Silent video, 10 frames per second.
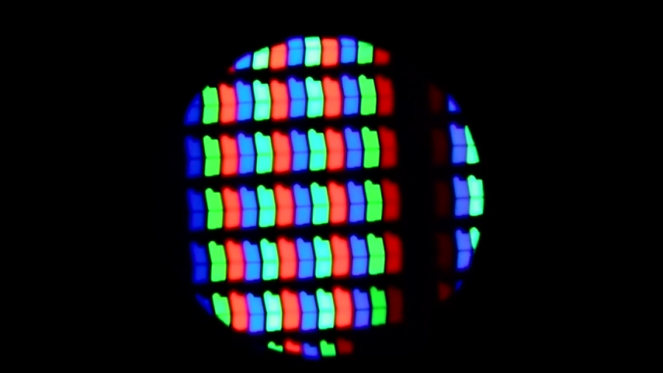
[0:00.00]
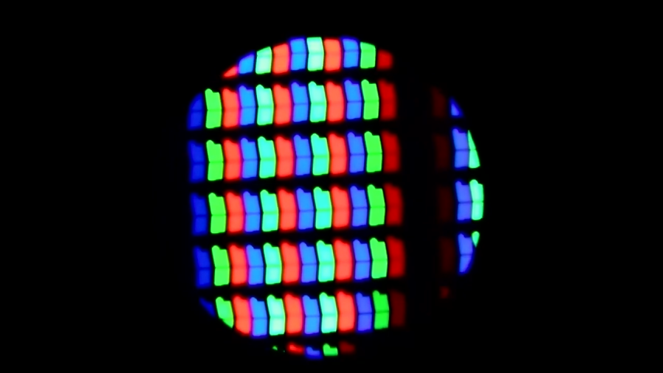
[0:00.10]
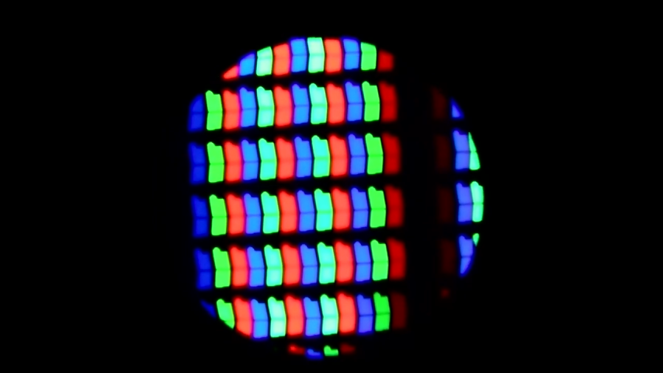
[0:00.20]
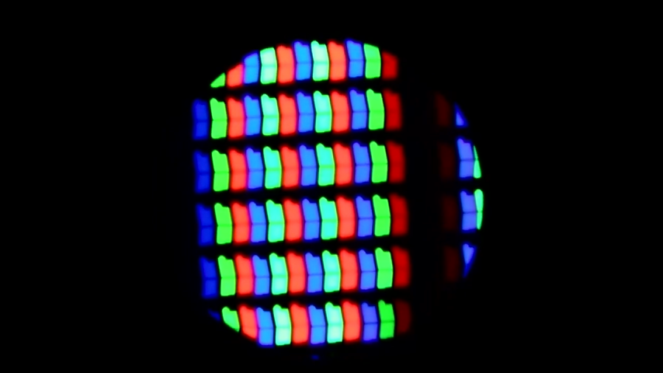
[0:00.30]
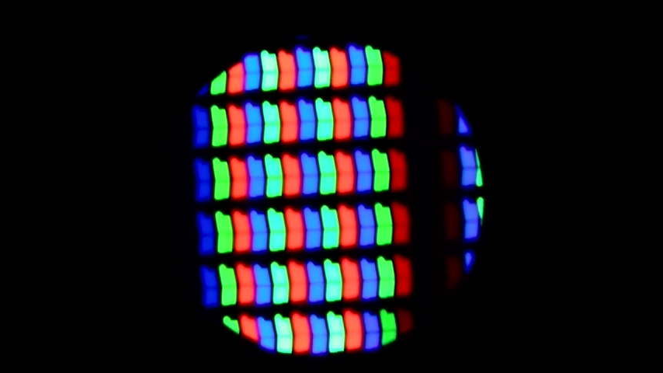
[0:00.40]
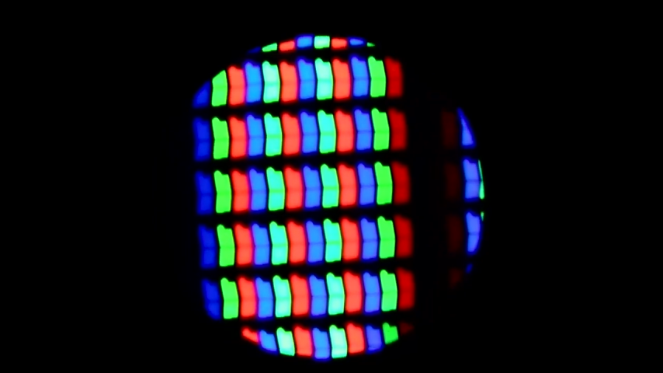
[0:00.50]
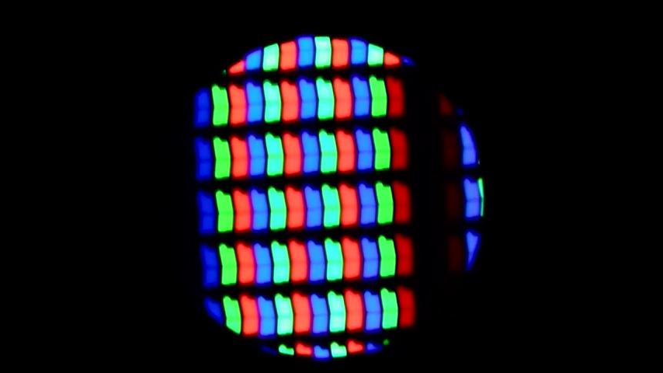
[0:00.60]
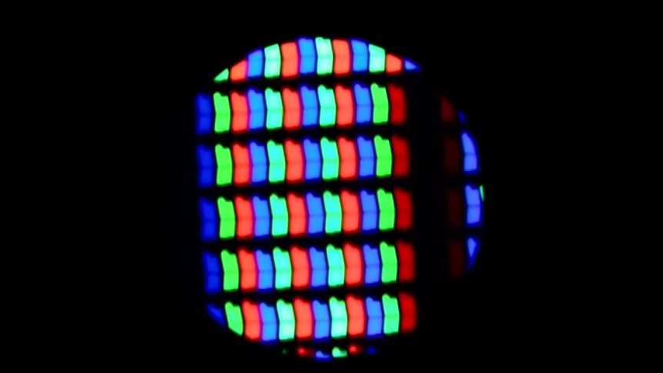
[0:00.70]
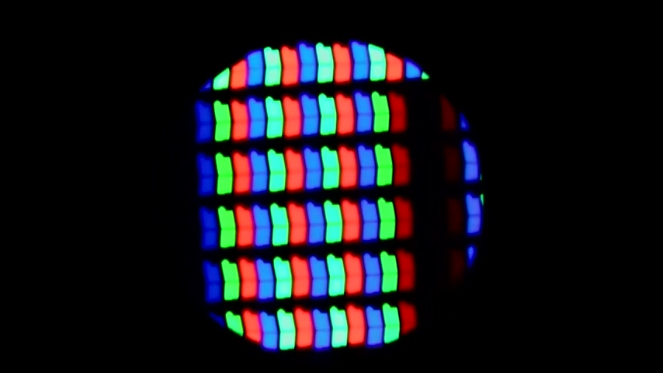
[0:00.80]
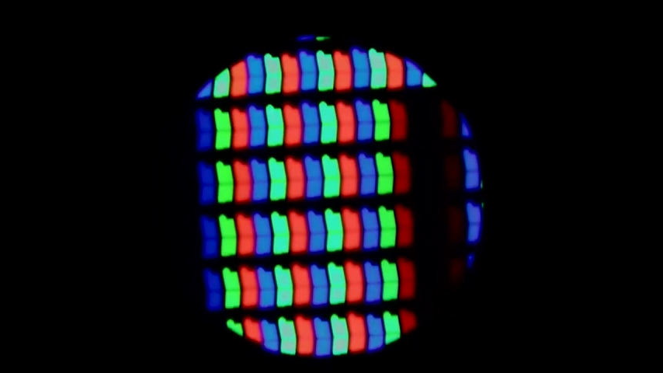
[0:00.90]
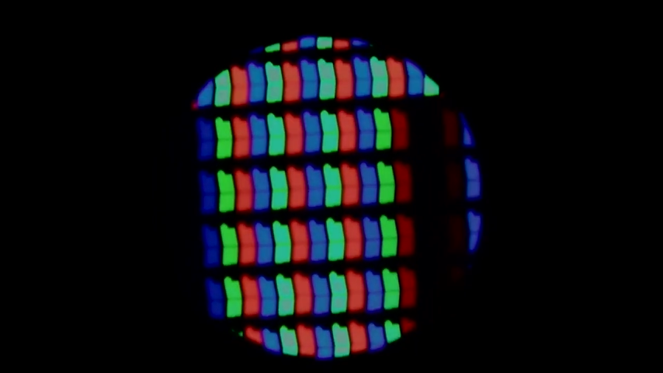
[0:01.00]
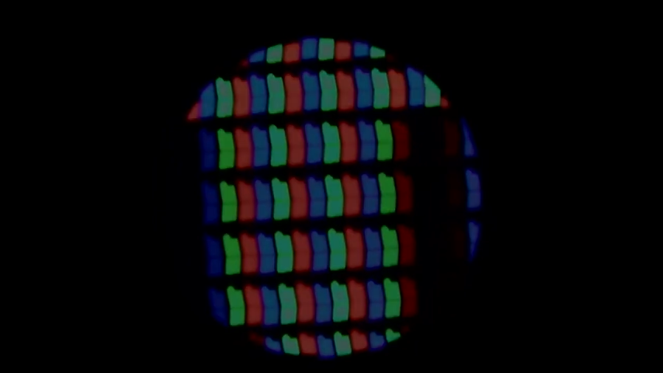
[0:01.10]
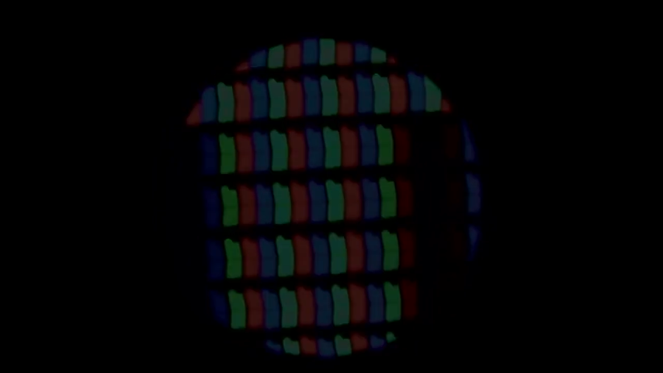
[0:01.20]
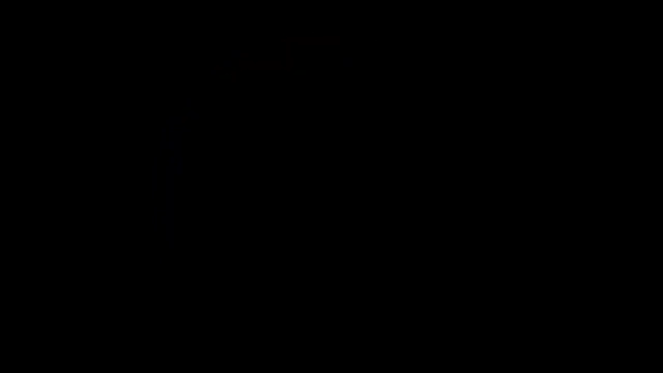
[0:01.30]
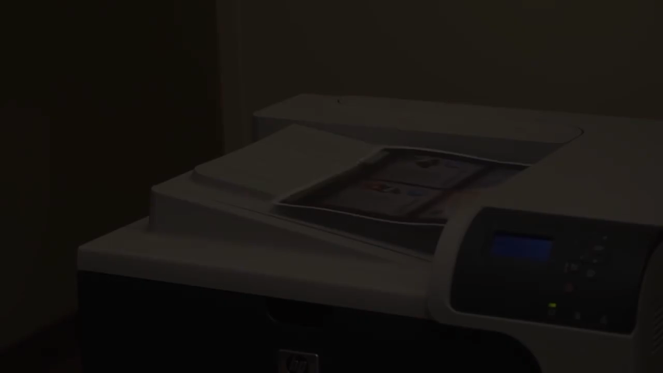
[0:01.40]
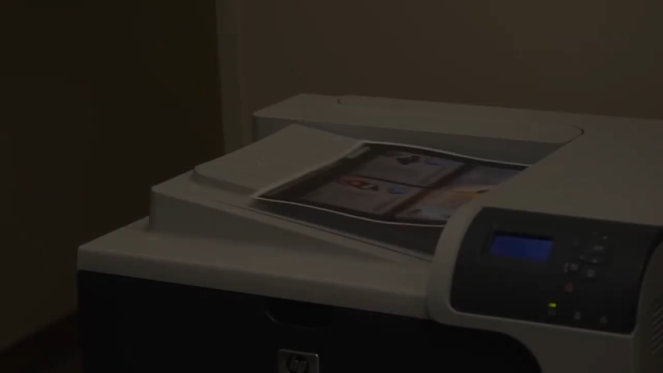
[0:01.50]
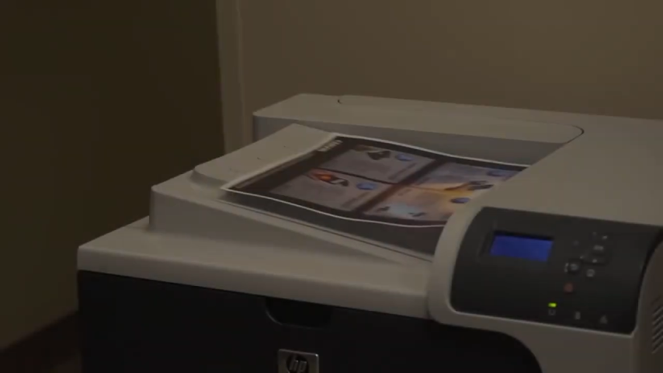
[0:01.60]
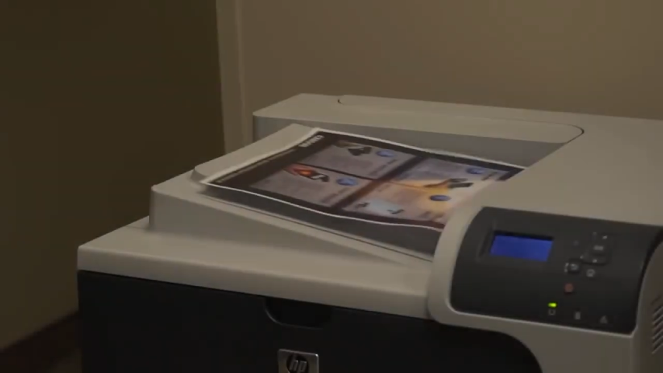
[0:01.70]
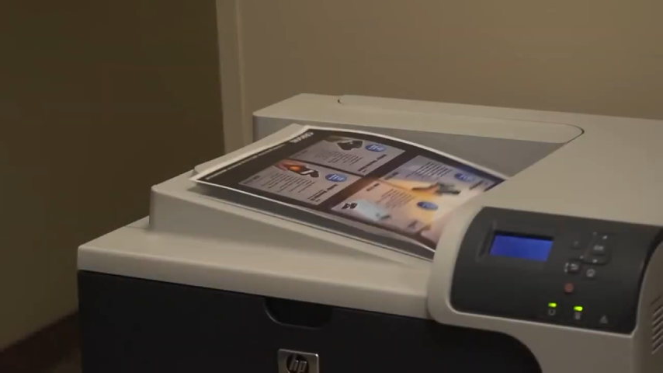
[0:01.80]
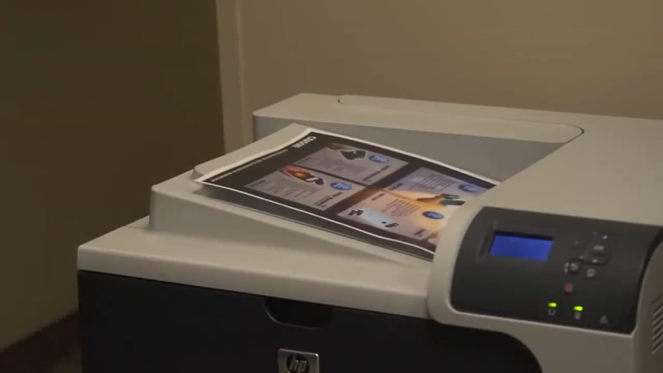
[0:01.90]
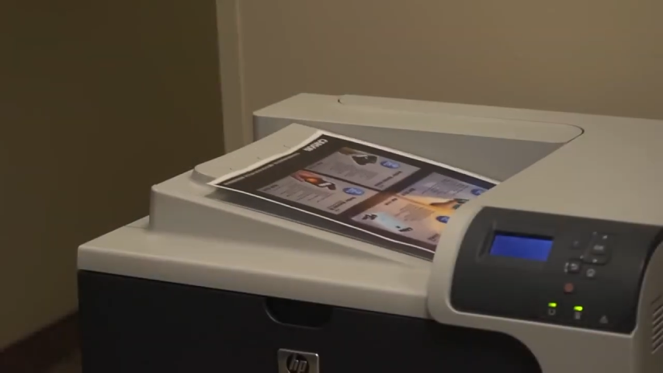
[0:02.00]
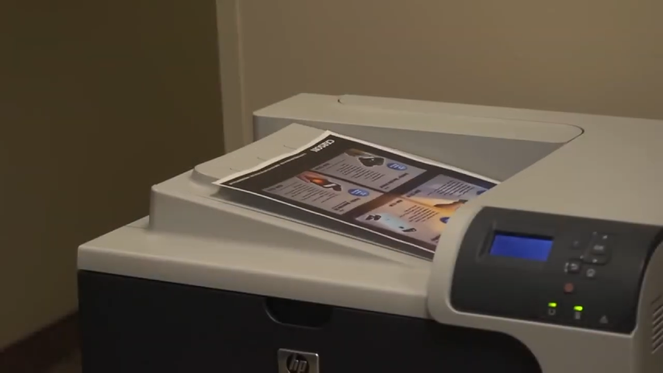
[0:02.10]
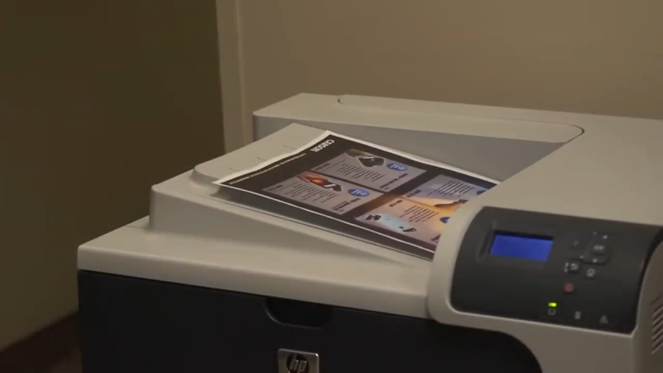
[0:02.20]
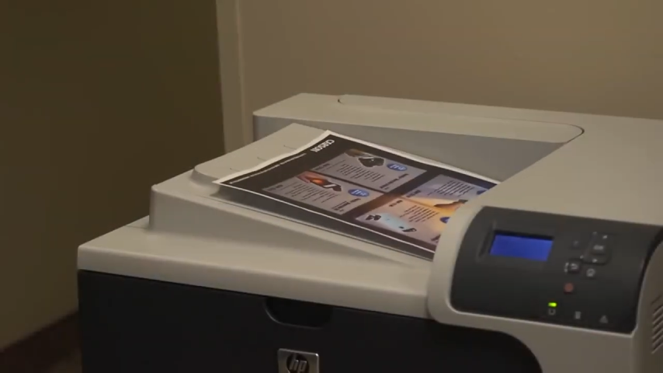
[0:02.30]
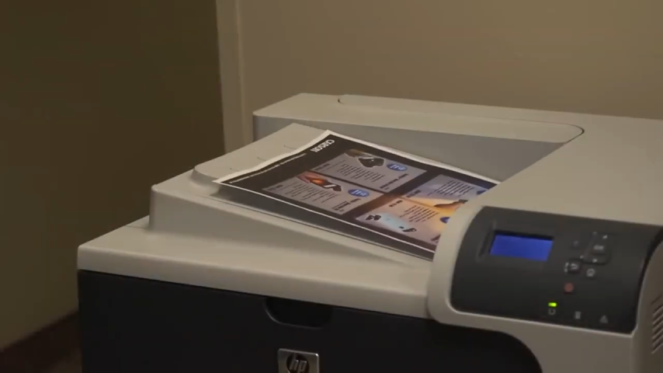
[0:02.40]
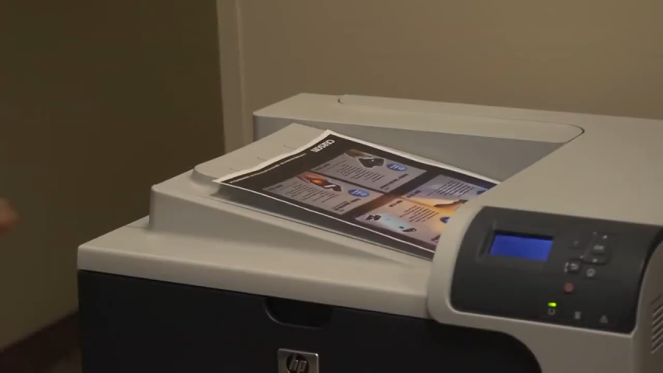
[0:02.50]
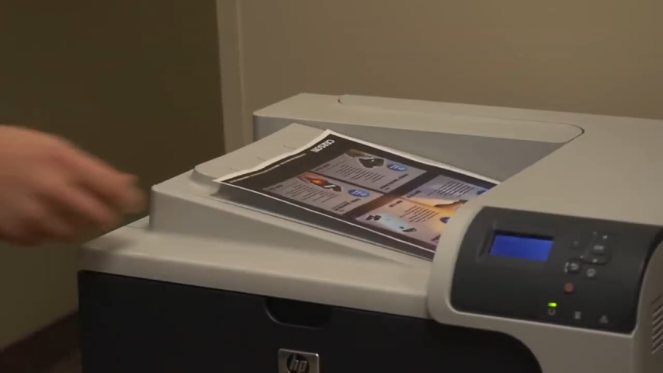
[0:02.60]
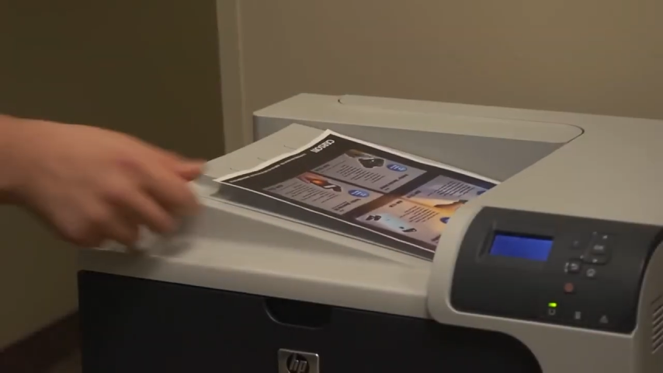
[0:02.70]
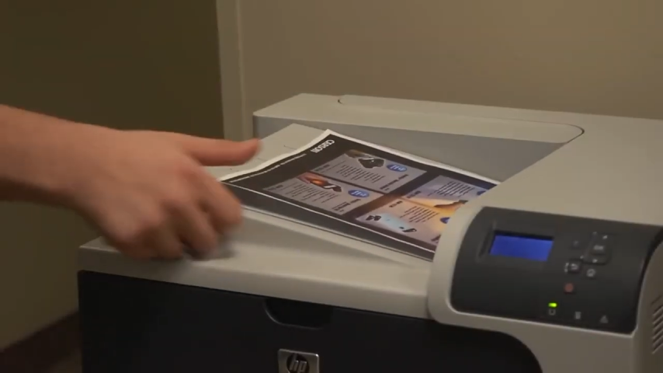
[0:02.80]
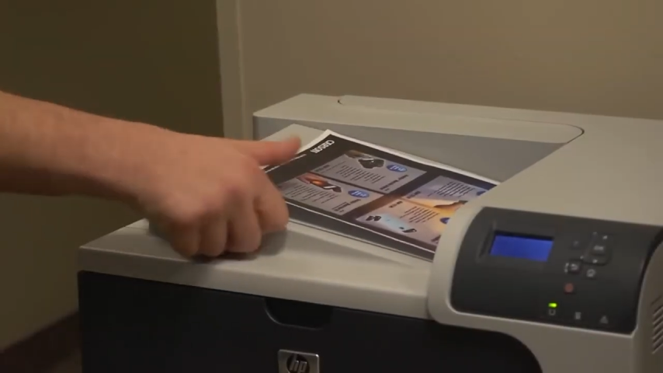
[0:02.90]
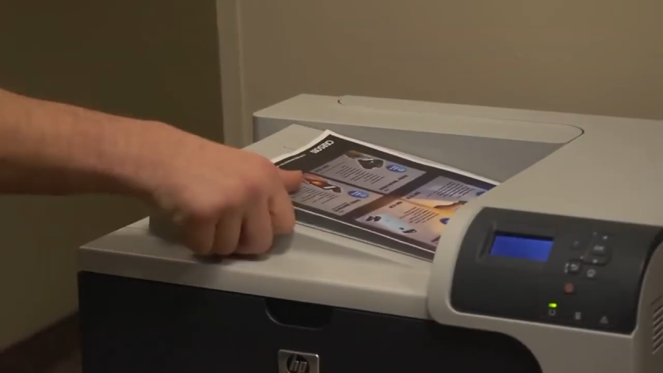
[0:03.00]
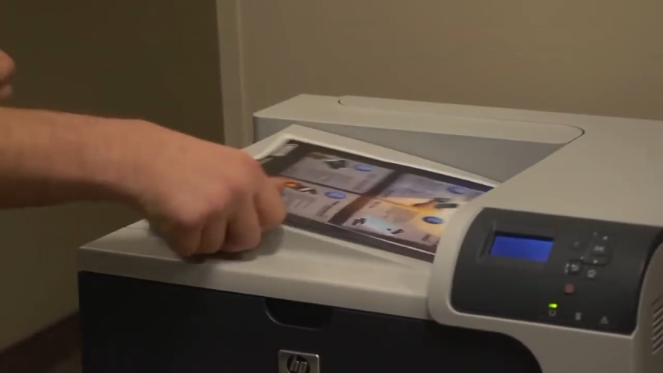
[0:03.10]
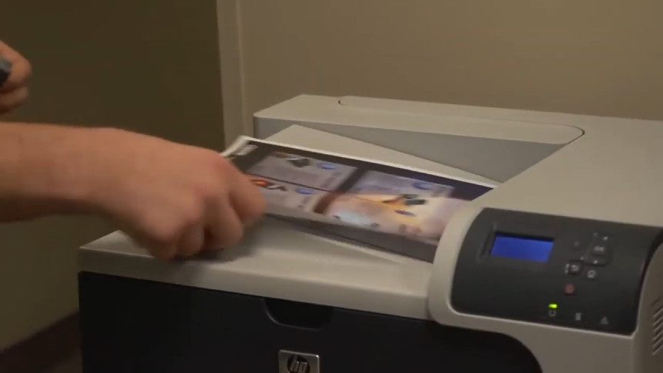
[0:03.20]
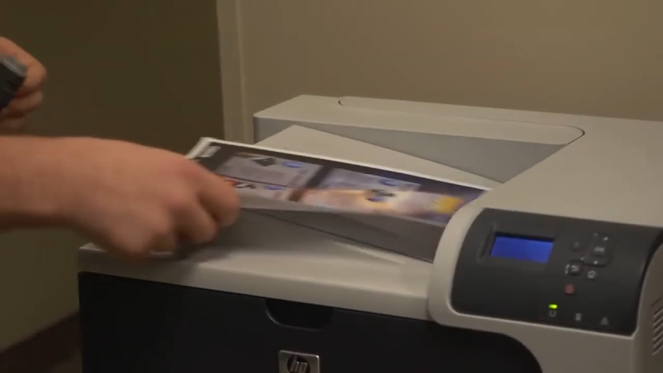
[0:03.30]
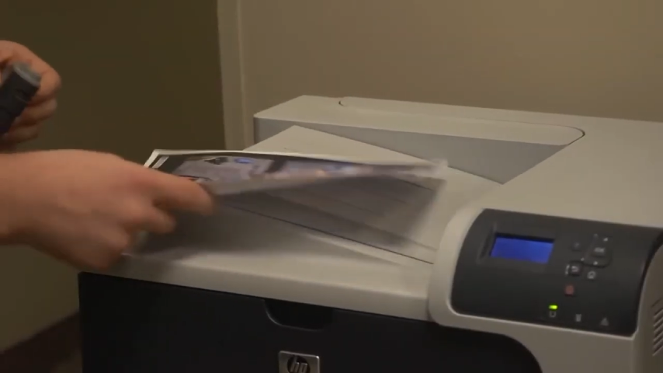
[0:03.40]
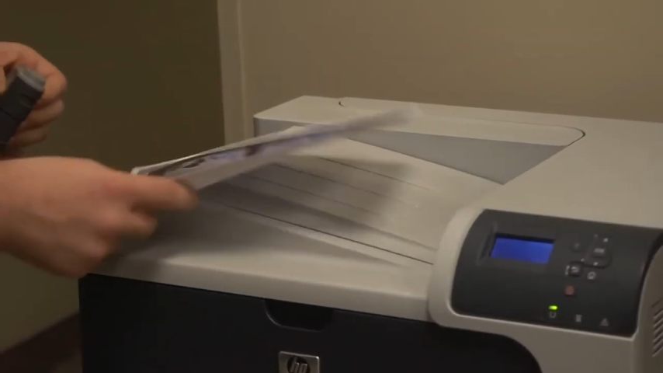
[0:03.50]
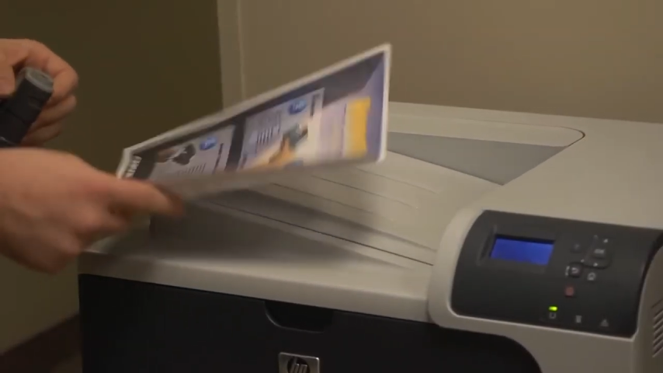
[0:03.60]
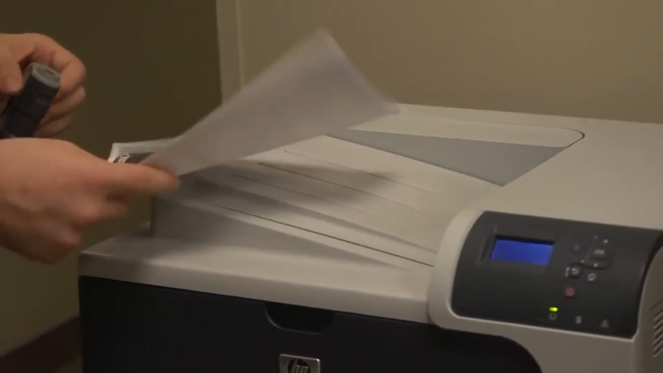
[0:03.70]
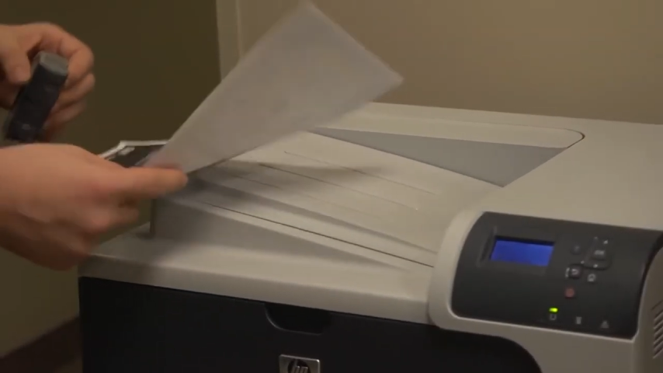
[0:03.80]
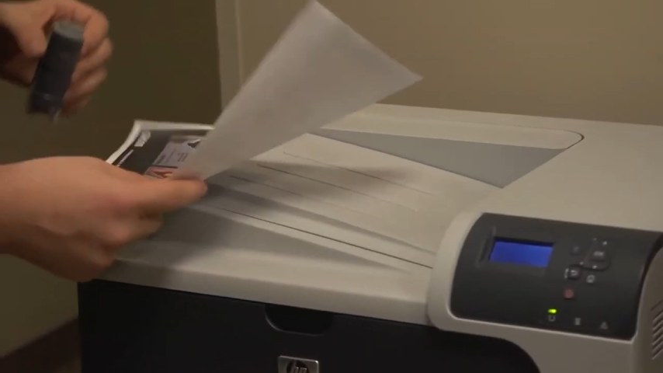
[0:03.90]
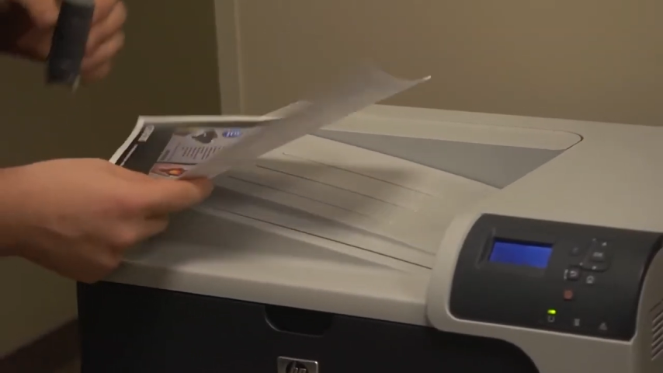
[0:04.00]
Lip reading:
No face is visible, so there are no lips to read.